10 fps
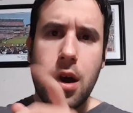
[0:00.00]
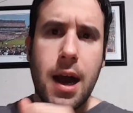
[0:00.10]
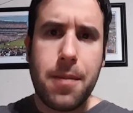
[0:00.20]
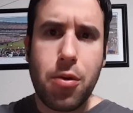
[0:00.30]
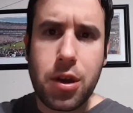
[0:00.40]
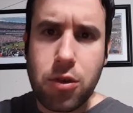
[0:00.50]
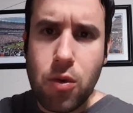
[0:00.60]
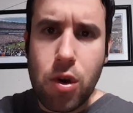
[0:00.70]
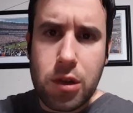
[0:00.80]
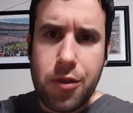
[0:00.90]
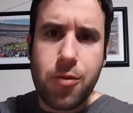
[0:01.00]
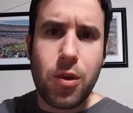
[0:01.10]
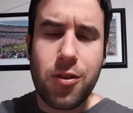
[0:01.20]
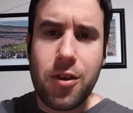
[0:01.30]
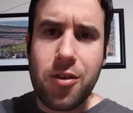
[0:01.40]
I predict New Orleans
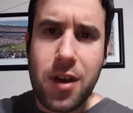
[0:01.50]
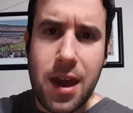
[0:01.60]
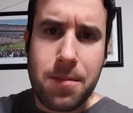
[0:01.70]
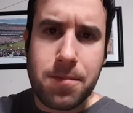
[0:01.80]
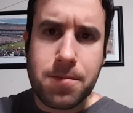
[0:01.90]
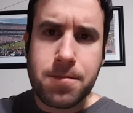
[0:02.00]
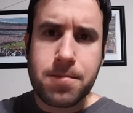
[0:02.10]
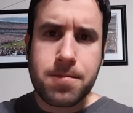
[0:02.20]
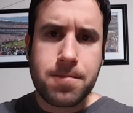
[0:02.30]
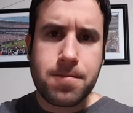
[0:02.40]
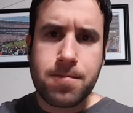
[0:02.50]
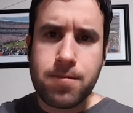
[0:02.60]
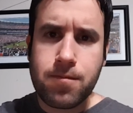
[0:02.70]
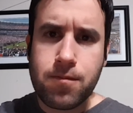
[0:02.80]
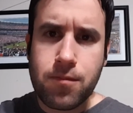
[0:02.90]
wins this game,
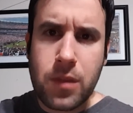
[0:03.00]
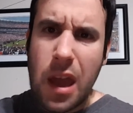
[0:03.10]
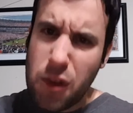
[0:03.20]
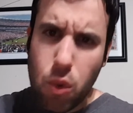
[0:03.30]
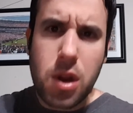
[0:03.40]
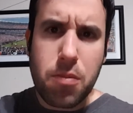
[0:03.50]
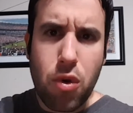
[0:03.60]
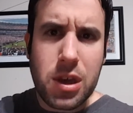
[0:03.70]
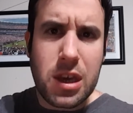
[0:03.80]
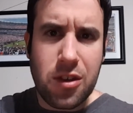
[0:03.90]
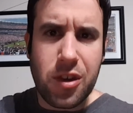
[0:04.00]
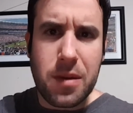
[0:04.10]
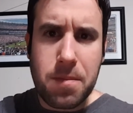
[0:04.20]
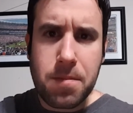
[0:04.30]
and they'll win it pretty easy.